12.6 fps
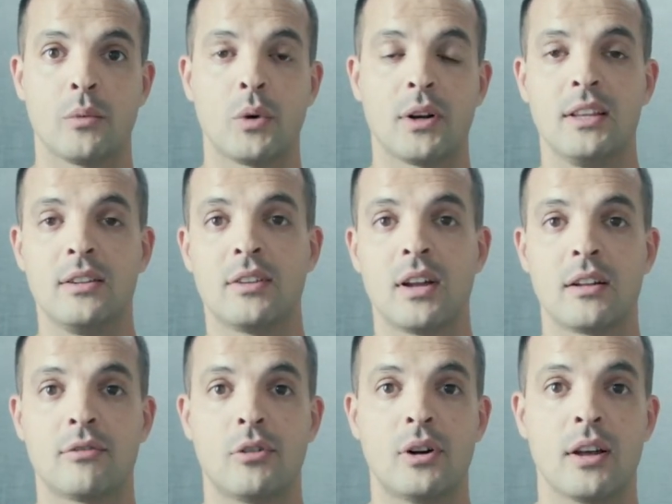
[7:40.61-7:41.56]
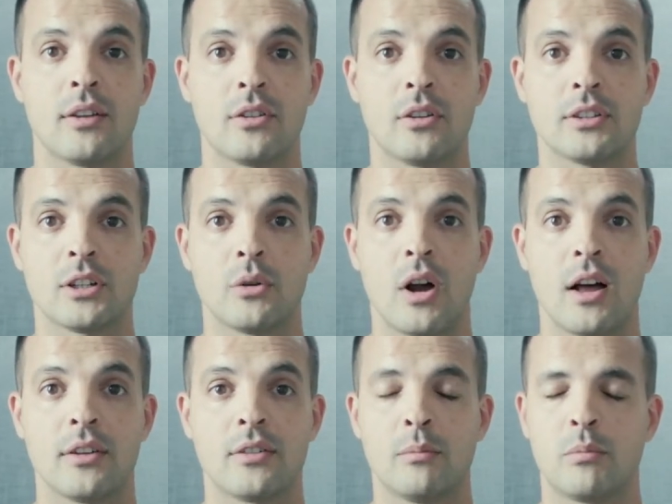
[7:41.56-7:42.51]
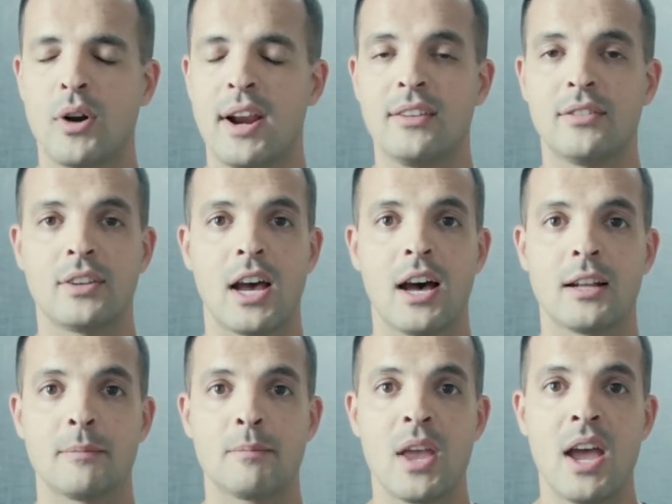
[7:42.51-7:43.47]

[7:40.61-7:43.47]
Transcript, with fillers: what he's done for us on the cross. Praise God.